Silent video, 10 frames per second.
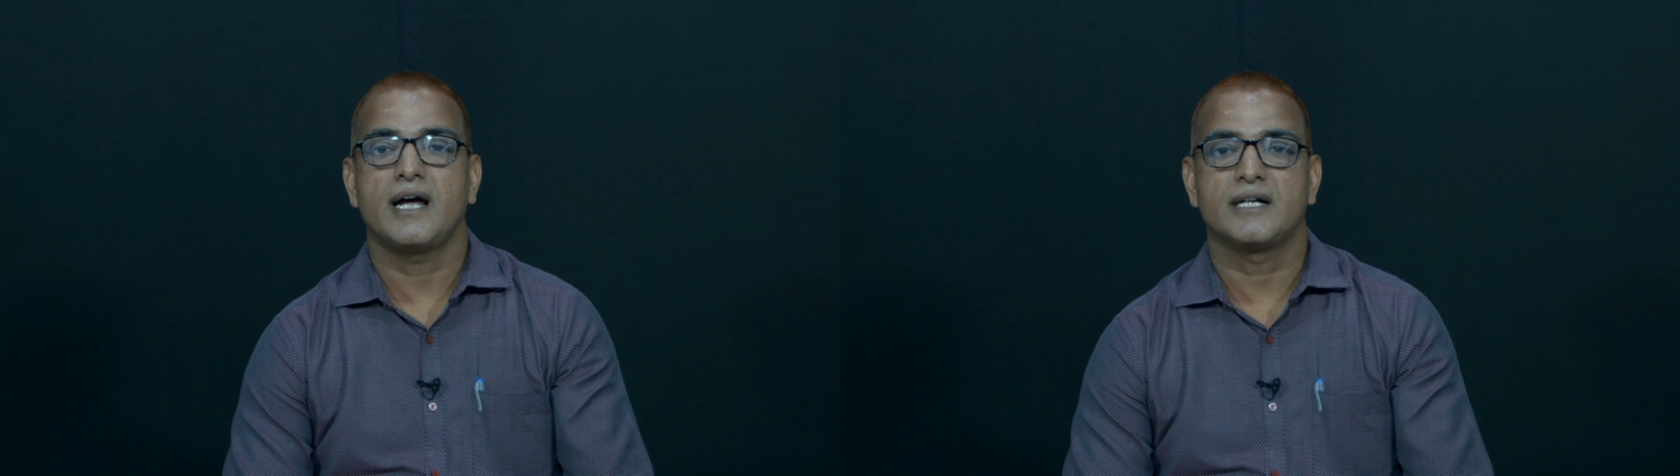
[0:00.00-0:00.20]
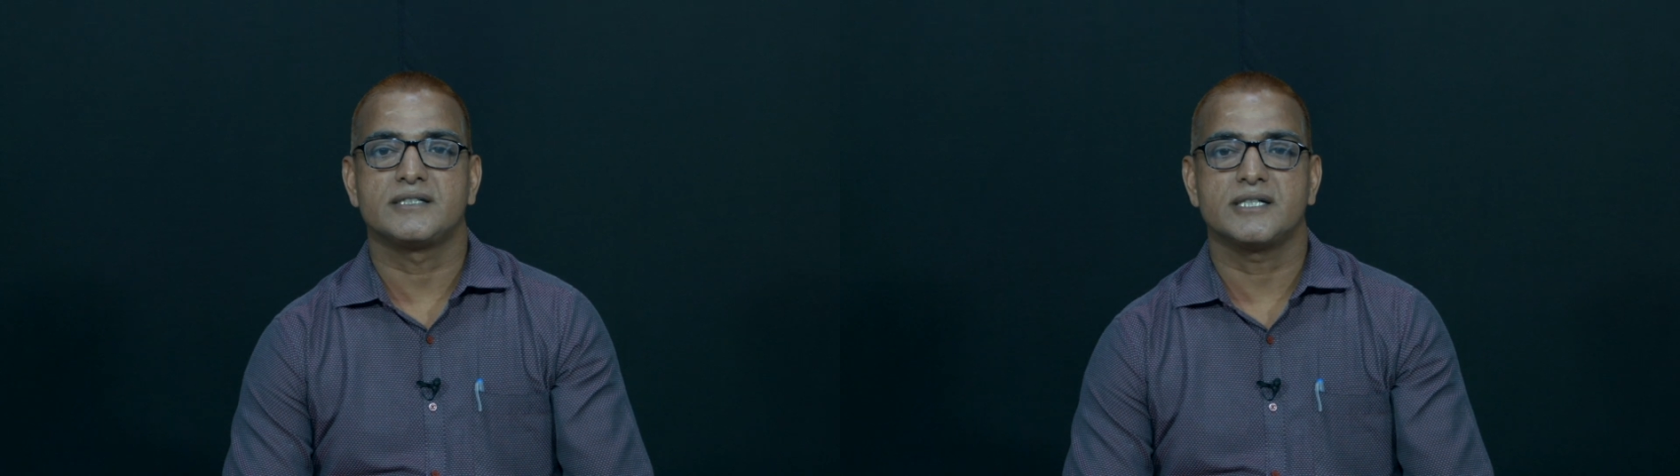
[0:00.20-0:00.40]

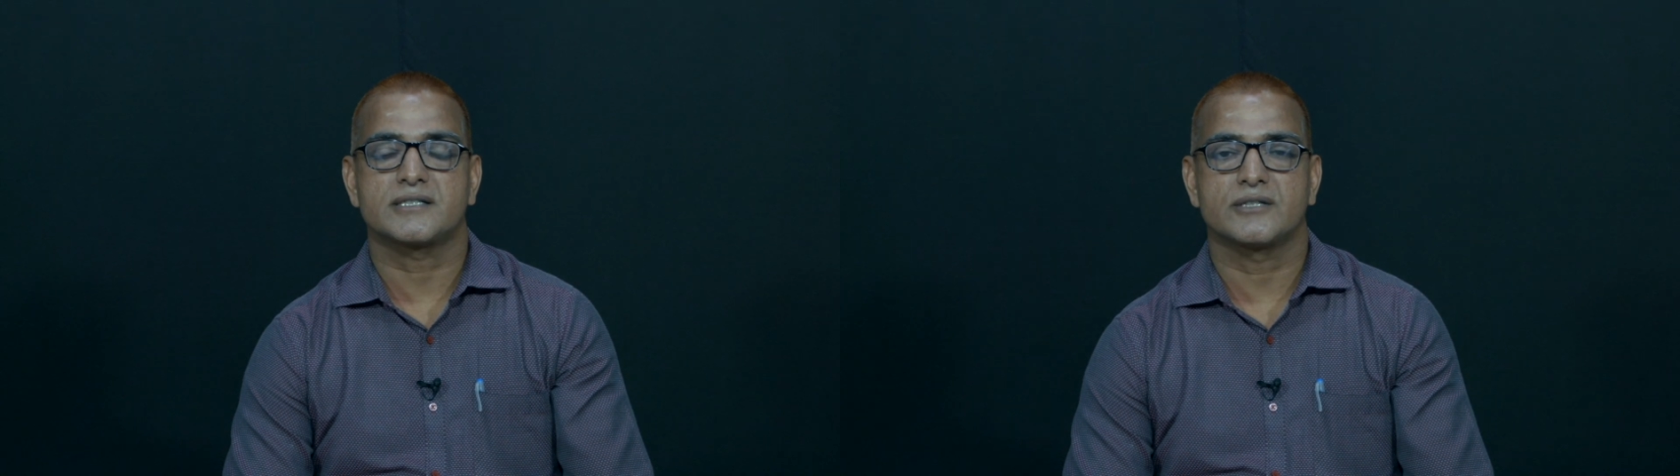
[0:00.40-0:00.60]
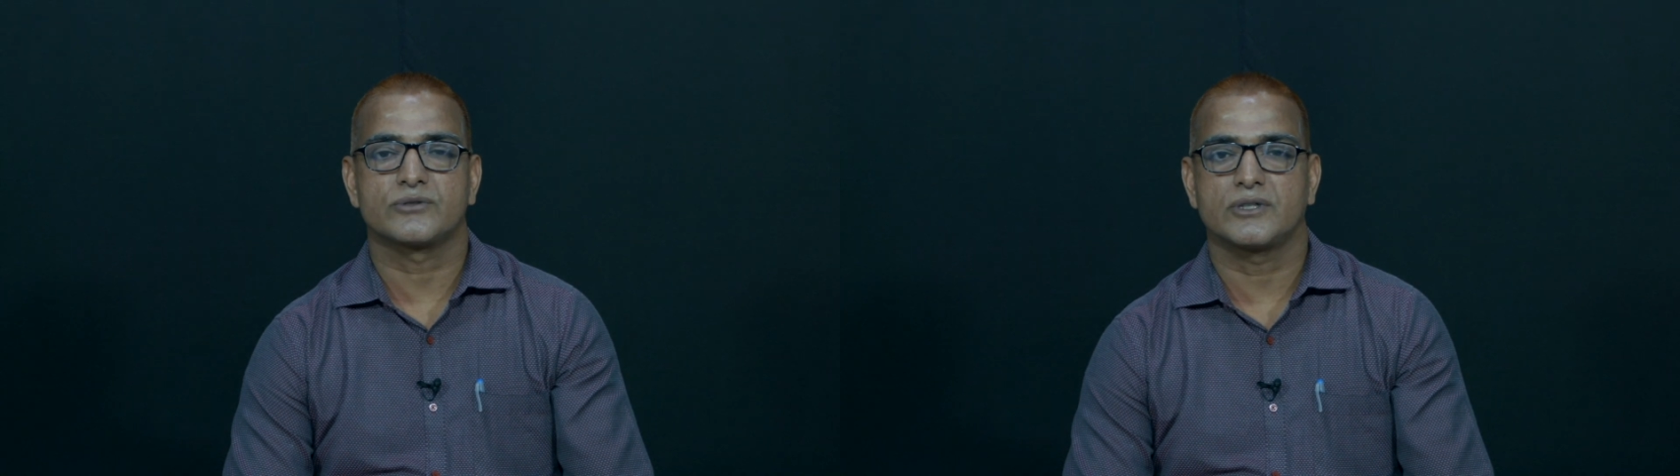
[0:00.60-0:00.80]
at
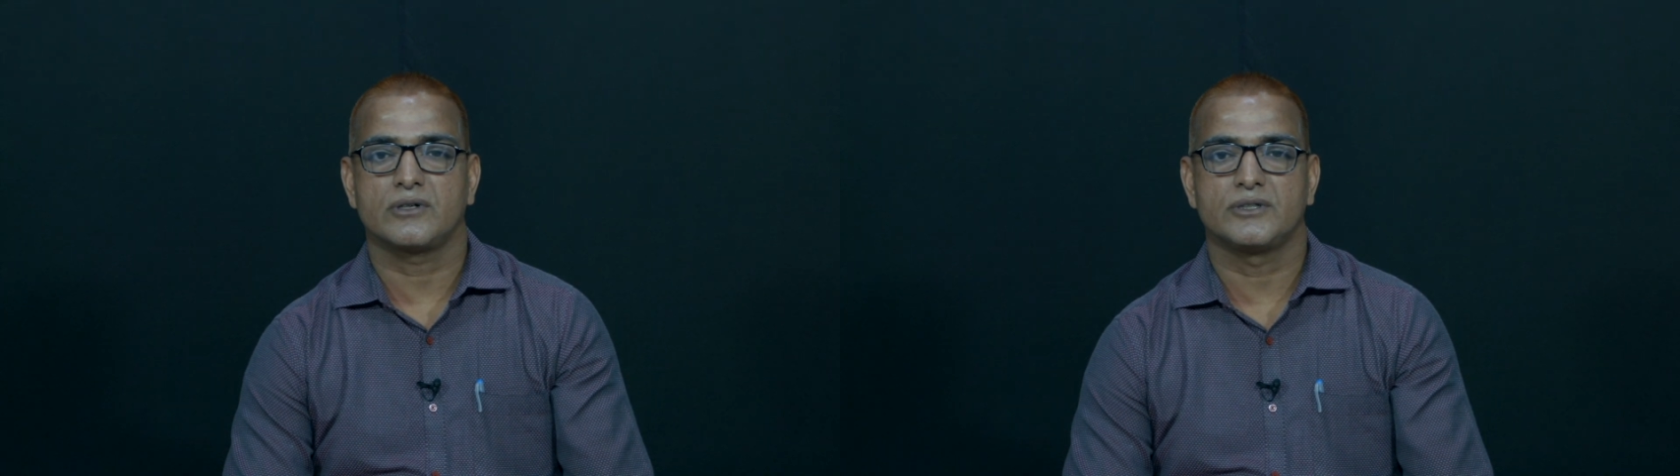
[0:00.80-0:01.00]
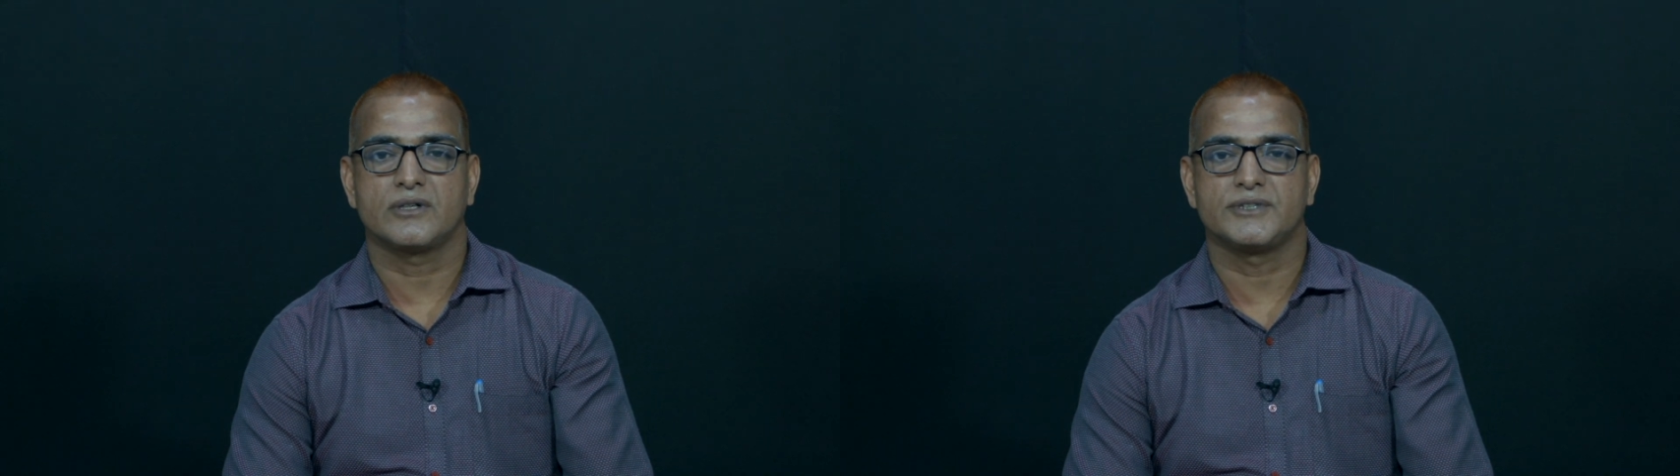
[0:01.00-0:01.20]
GHRCE
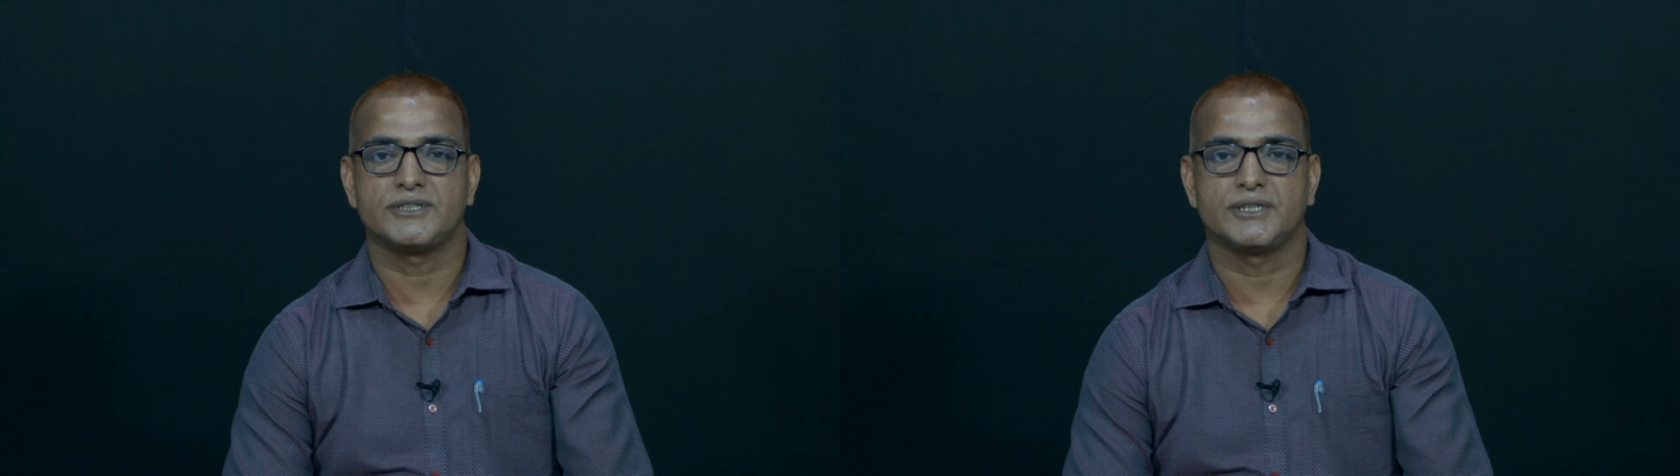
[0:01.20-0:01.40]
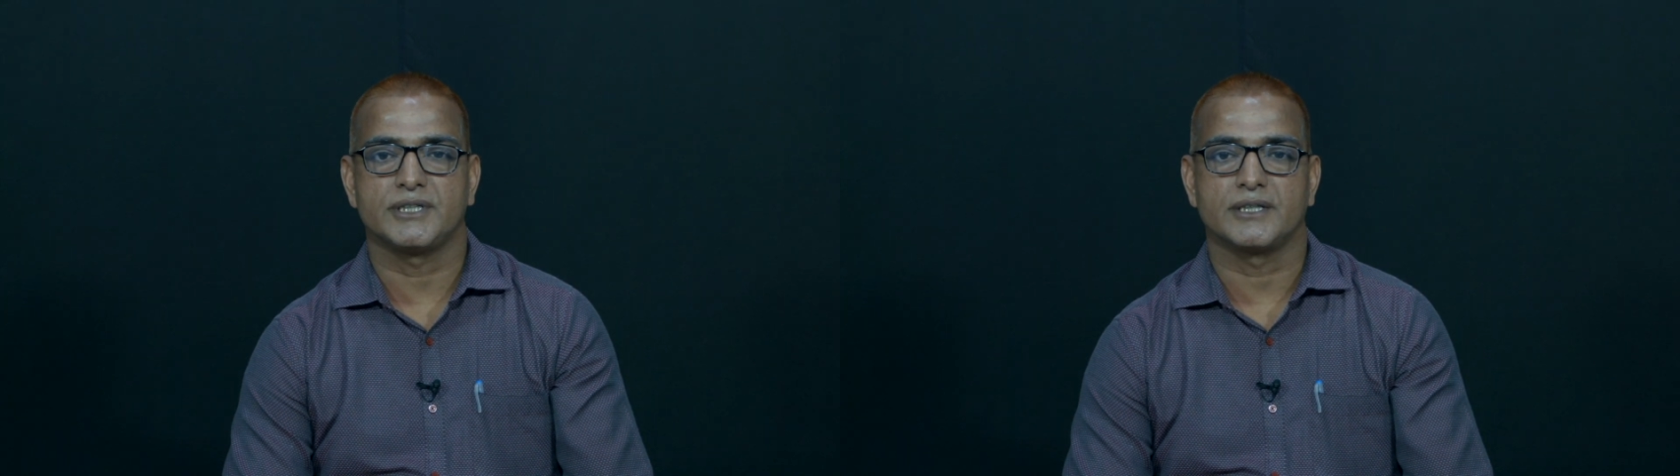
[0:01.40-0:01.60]
College of
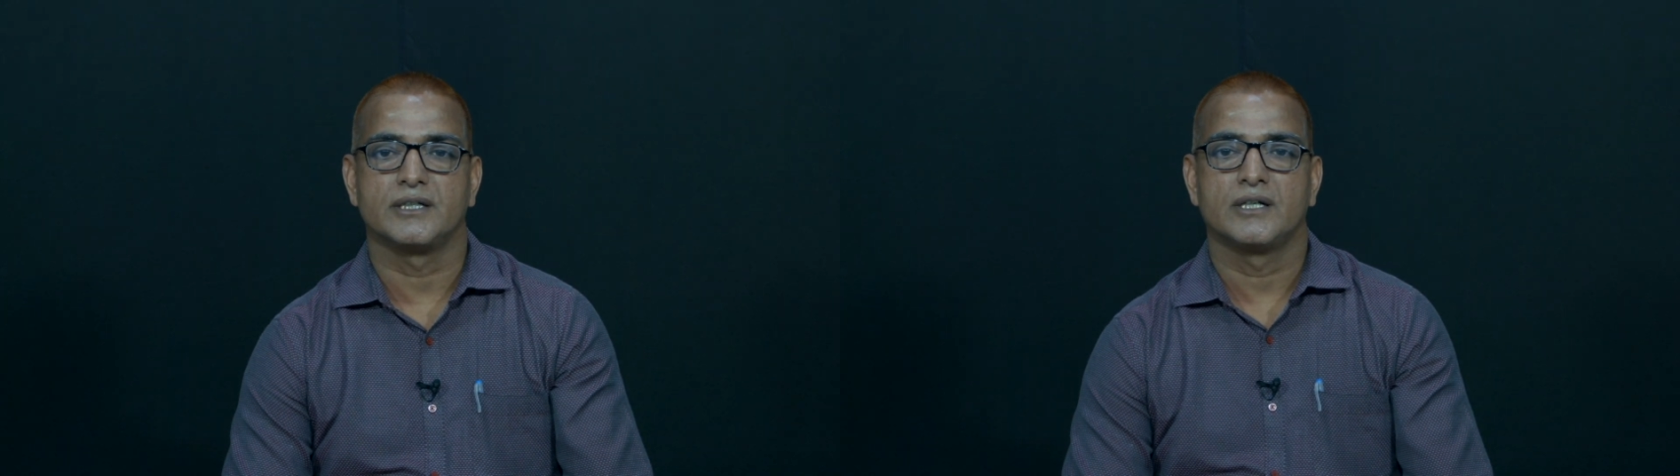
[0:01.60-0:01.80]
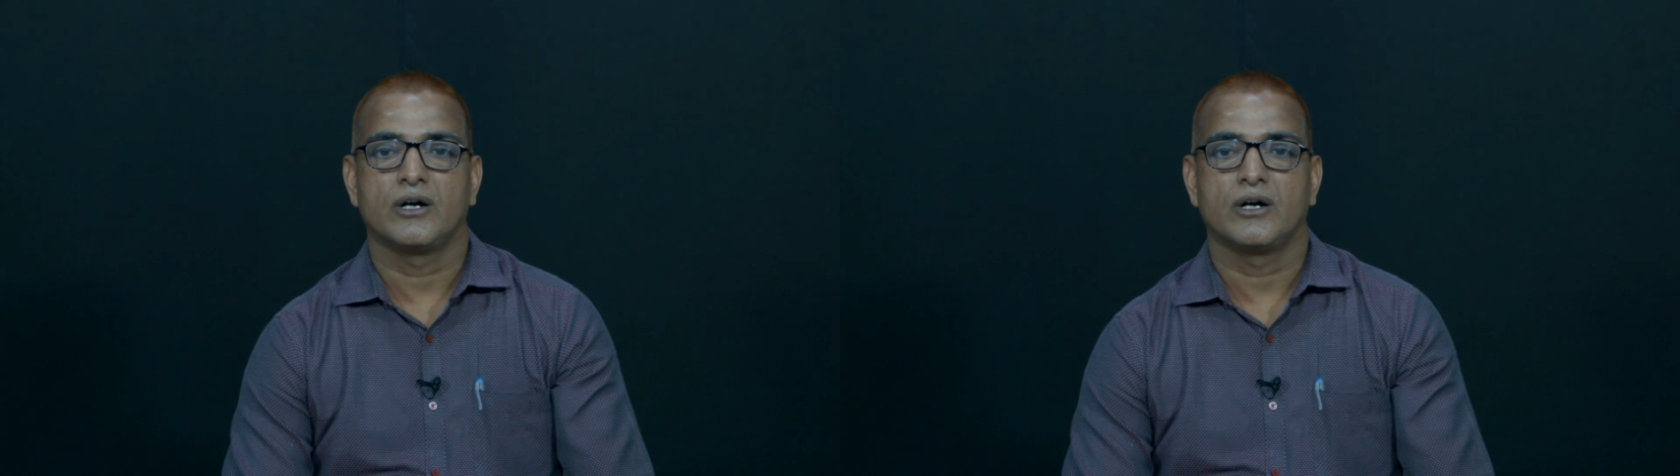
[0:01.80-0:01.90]
Engineering.